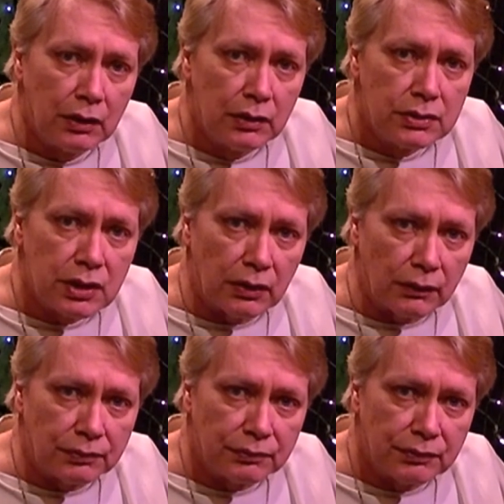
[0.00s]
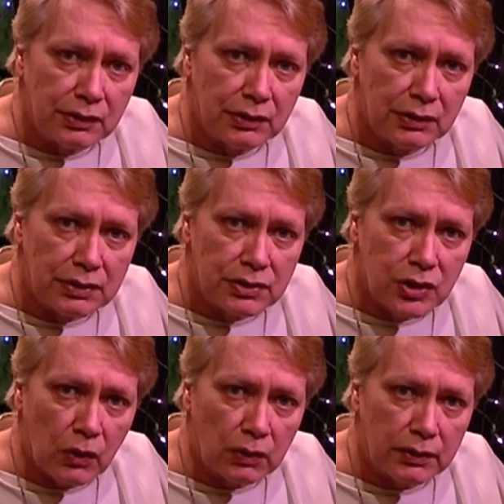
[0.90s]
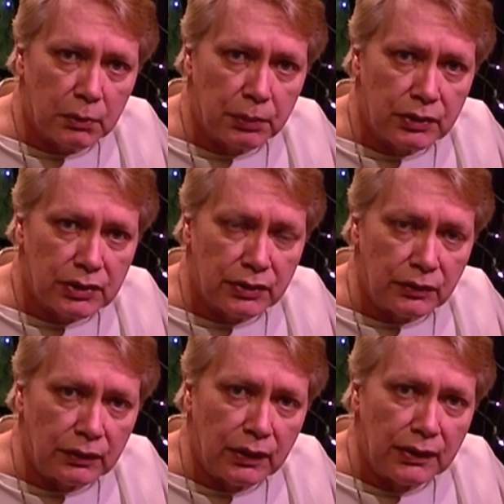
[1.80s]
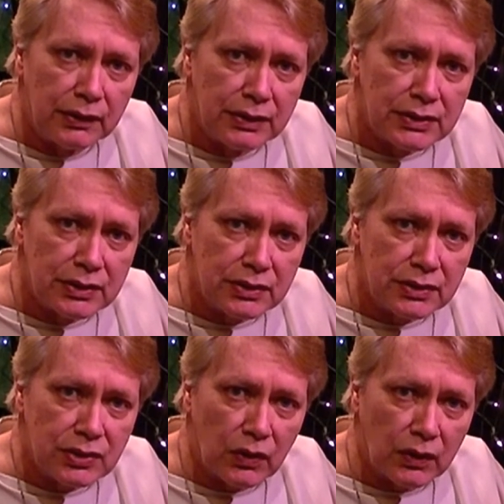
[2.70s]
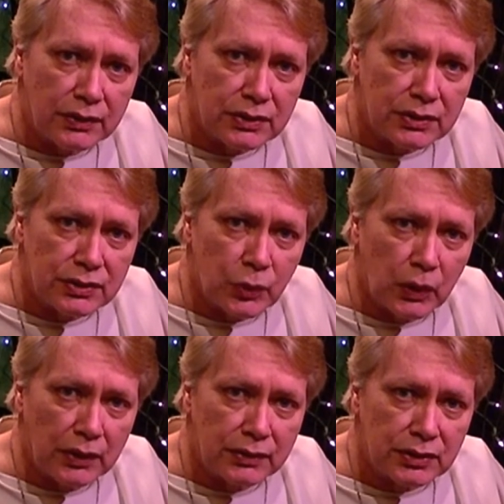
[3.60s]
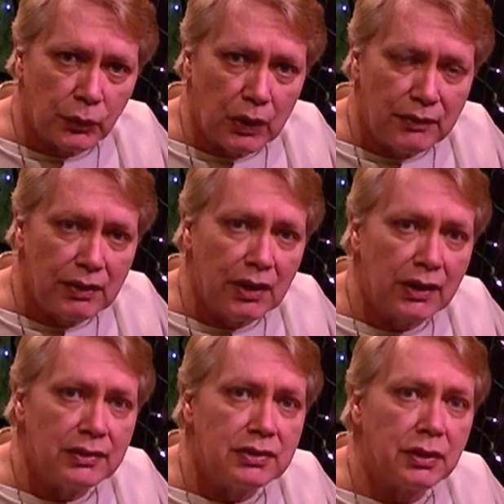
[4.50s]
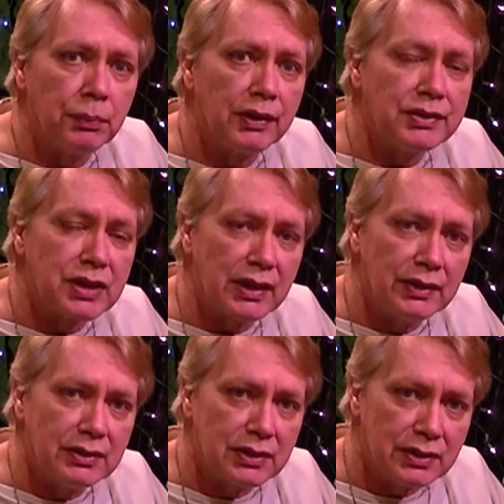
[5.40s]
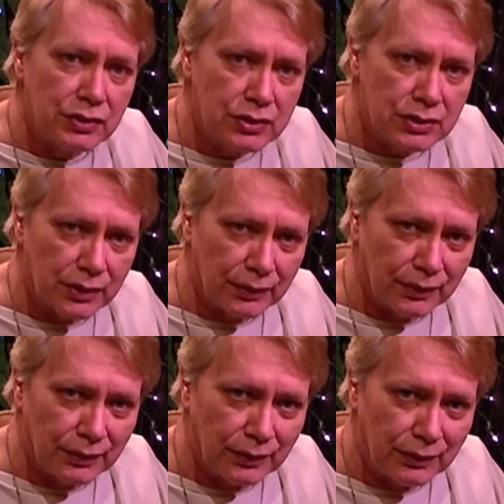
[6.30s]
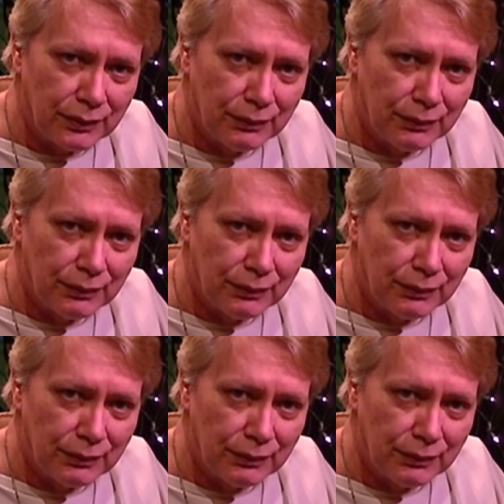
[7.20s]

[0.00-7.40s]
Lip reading: So, this is card number 2. Is it the star? Is it the square? Is it the wavy line? Is it the plus sign? Is it the circle?